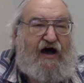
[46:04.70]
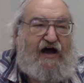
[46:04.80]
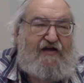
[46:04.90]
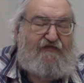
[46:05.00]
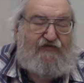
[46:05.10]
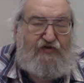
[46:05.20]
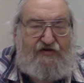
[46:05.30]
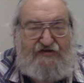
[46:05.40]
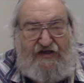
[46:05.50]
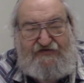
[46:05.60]
I have
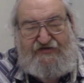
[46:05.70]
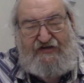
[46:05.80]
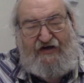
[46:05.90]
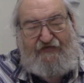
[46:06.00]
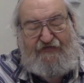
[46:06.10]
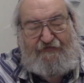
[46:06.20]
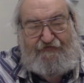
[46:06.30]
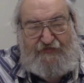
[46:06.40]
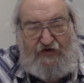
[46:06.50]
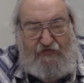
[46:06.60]
looked at stuff
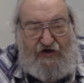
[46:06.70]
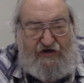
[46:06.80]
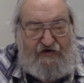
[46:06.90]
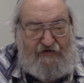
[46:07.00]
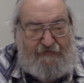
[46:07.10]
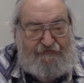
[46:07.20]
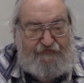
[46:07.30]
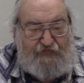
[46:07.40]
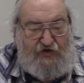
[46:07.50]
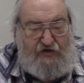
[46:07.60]
where
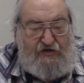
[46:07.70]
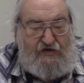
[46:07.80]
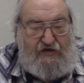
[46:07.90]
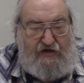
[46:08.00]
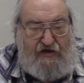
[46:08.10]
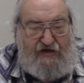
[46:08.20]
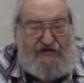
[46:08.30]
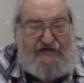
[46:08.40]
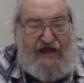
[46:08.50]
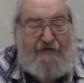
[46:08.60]

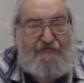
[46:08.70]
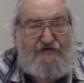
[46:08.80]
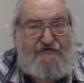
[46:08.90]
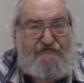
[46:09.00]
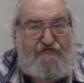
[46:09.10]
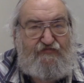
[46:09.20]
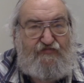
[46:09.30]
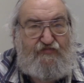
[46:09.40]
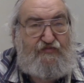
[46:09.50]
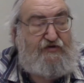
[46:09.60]
it happened,
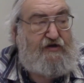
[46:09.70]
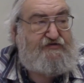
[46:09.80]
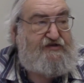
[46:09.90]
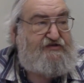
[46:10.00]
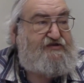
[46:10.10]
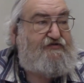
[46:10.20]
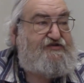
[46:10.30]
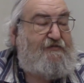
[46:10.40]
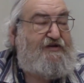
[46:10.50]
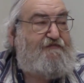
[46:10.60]
so
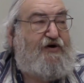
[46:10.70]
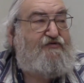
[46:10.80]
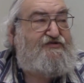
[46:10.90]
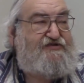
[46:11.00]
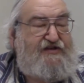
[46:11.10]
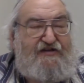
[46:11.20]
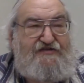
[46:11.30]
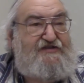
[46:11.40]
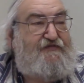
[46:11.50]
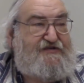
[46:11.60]
somebody posts it
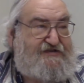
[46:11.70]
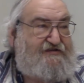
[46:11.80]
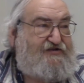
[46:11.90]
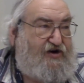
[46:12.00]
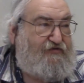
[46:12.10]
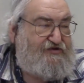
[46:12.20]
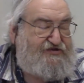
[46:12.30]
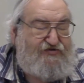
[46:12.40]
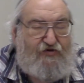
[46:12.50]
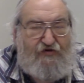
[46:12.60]
as if it's a
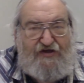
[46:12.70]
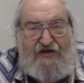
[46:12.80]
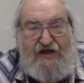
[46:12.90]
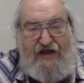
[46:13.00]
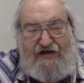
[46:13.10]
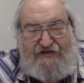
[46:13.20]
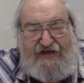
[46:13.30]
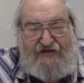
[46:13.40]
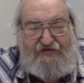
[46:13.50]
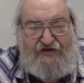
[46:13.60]
current story, and I
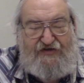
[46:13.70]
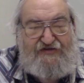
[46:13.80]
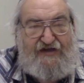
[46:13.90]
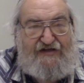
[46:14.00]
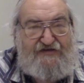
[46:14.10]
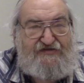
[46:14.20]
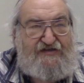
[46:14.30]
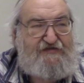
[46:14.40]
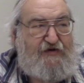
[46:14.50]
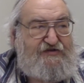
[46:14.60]
take a look at the date, it's
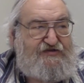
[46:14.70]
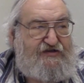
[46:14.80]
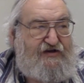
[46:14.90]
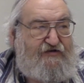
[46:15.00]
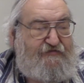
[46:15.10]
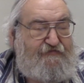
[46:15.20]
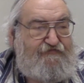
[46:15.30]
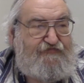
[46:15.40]
6 months ago.